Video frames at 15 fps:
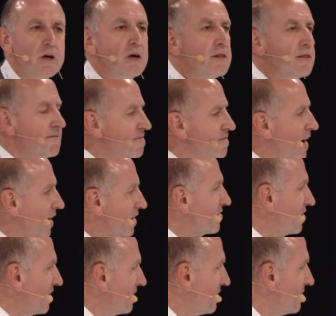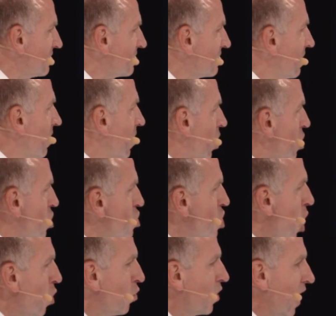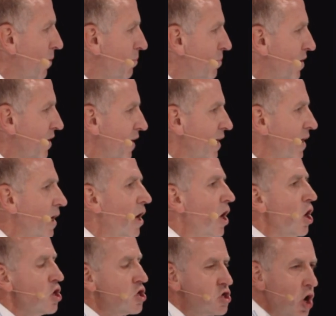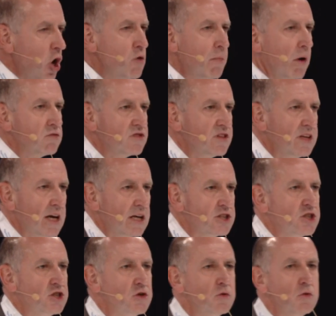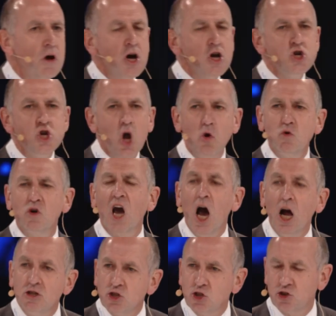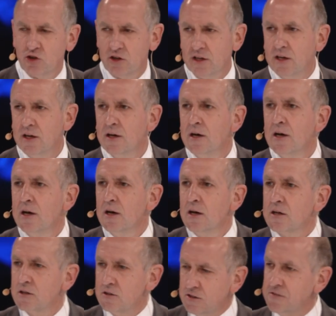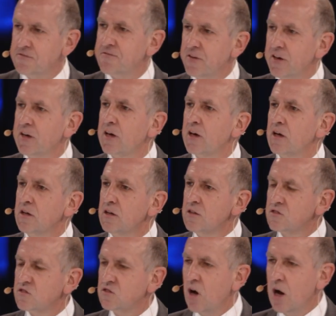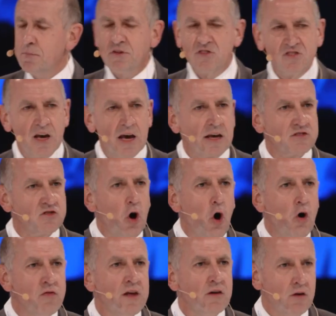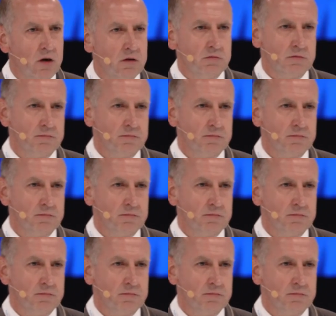The fact is, no company, no multinational, no country can defeat cyber attacks on their own.